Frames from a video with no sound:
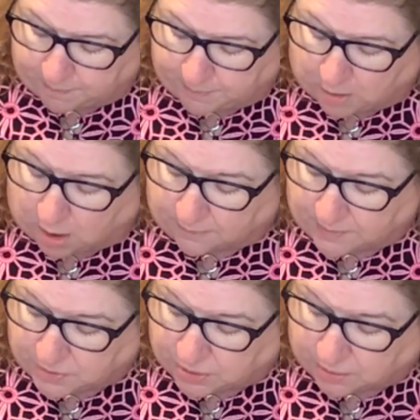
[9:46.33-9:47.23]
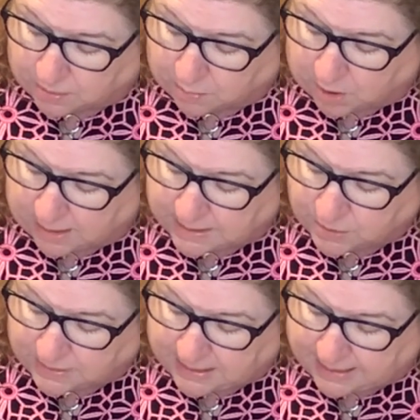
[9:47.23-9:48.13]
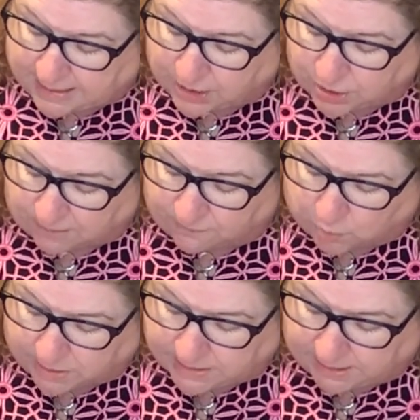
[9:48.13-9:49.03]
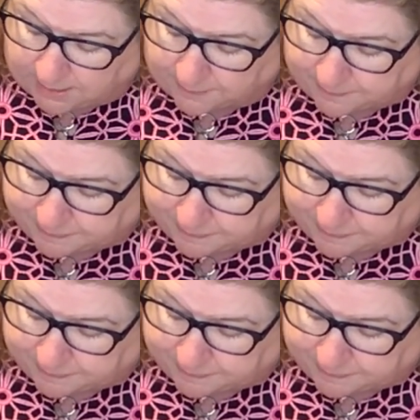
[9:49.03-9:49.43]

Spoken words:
All of those children were under the age of 14.